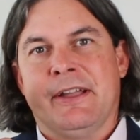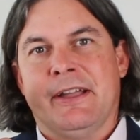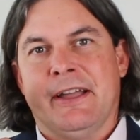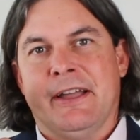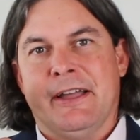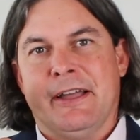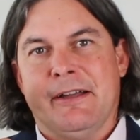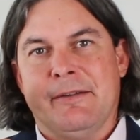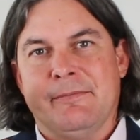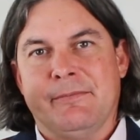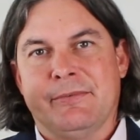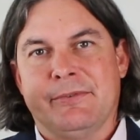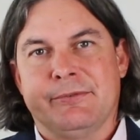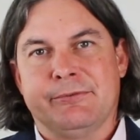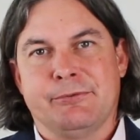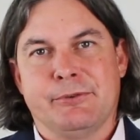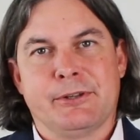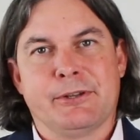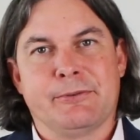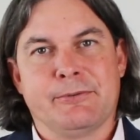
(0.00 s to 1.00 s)
um,
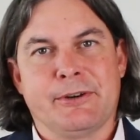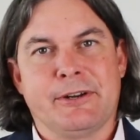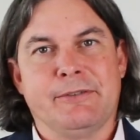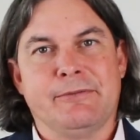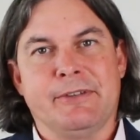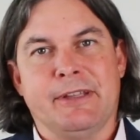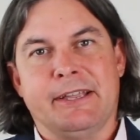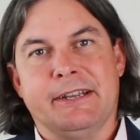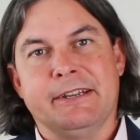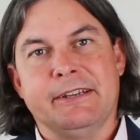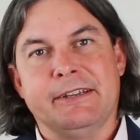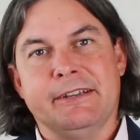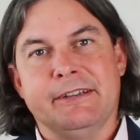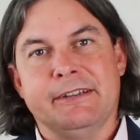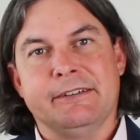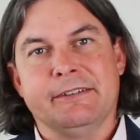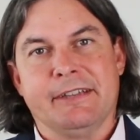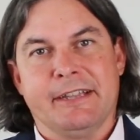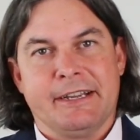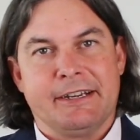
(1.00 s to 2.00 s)
fully
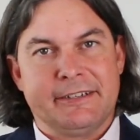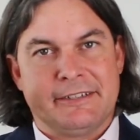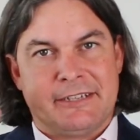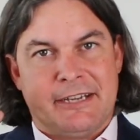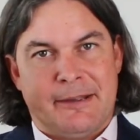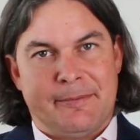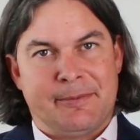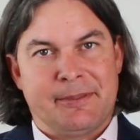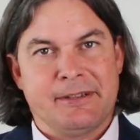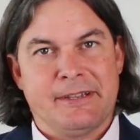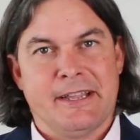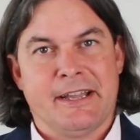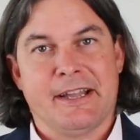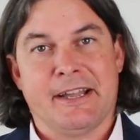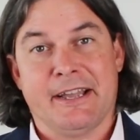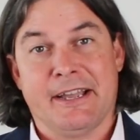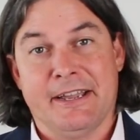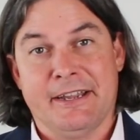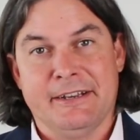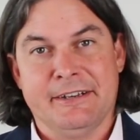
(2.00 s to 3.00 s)
renovated, like top of the
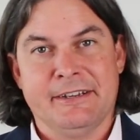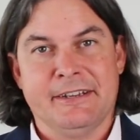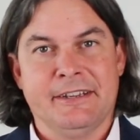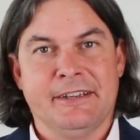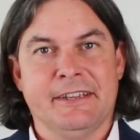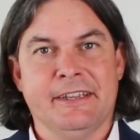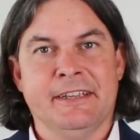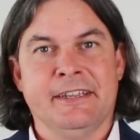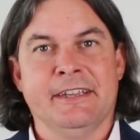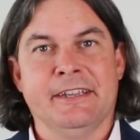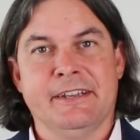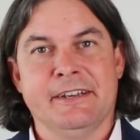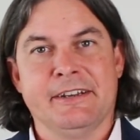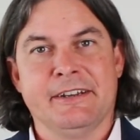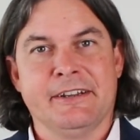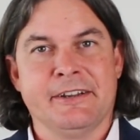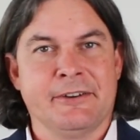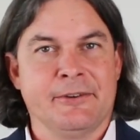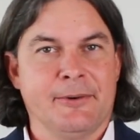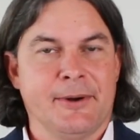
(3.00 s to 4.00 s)
line
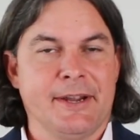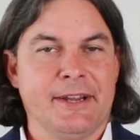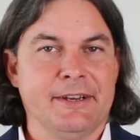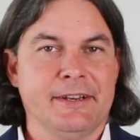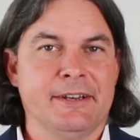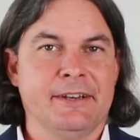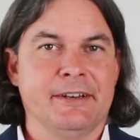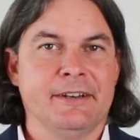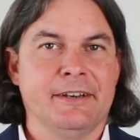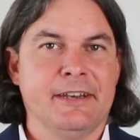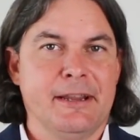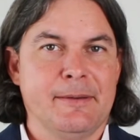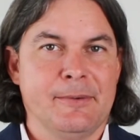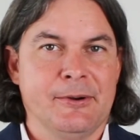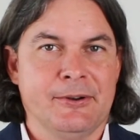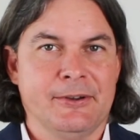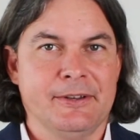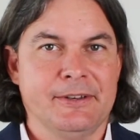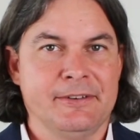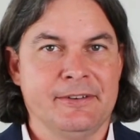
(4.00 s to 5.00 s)
in a great
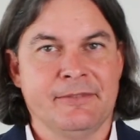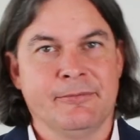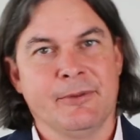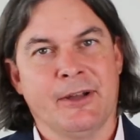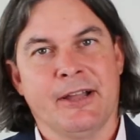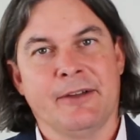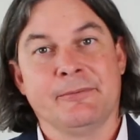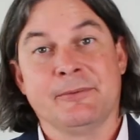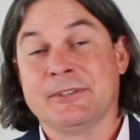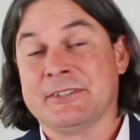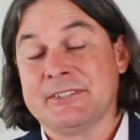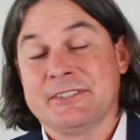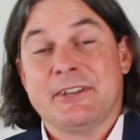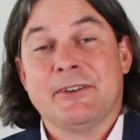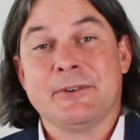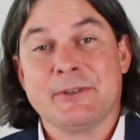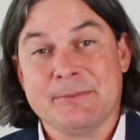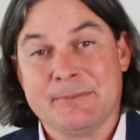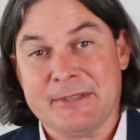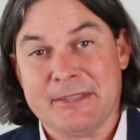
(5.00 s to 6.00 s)
neighborhood, uh, which has
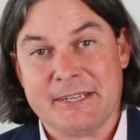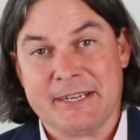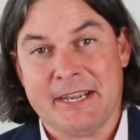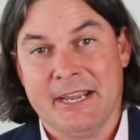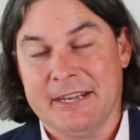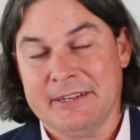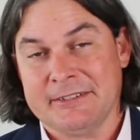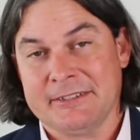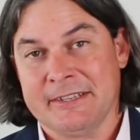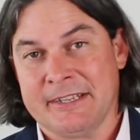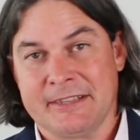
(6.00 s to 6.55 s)
always been the case.